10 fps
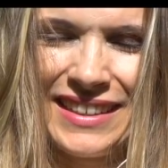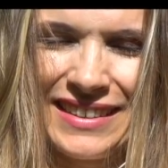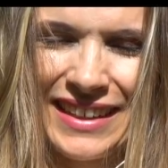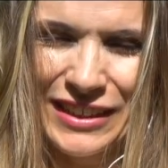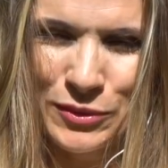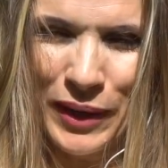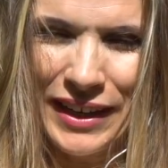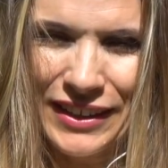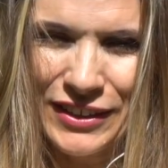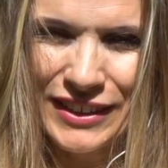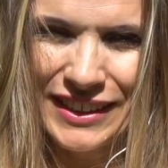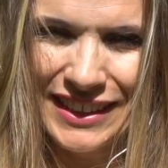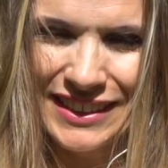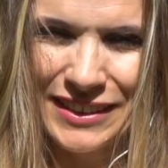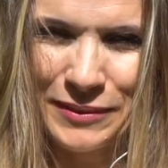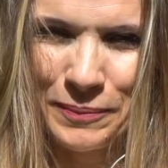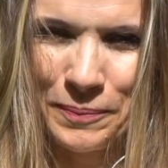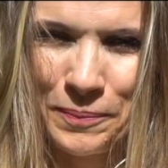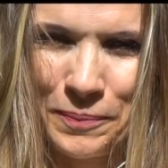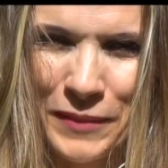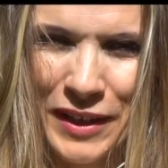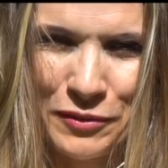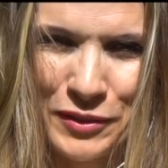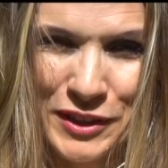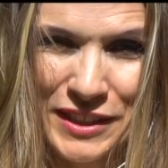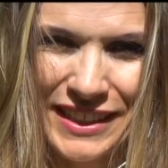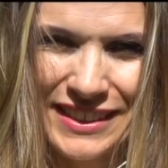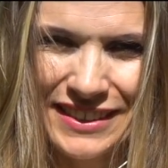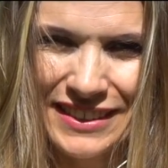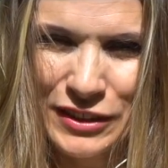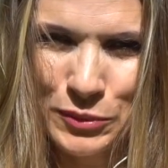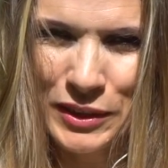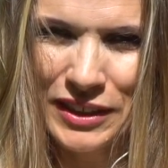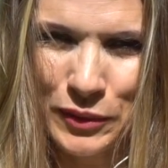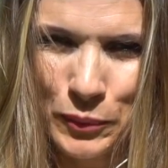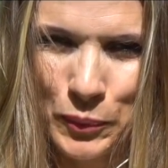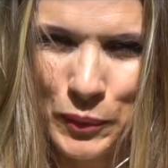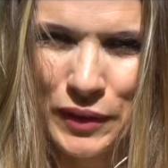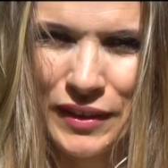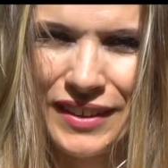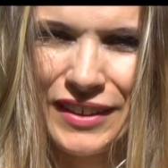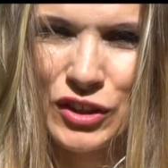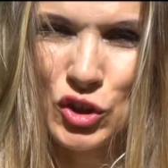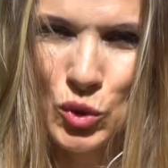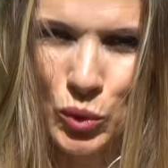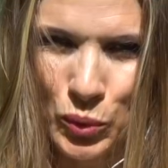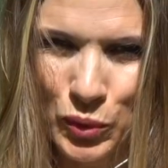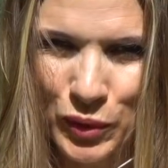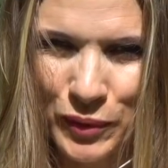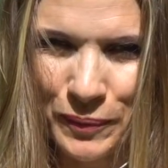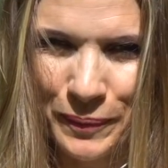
That's why I connect manifestation this week with truth.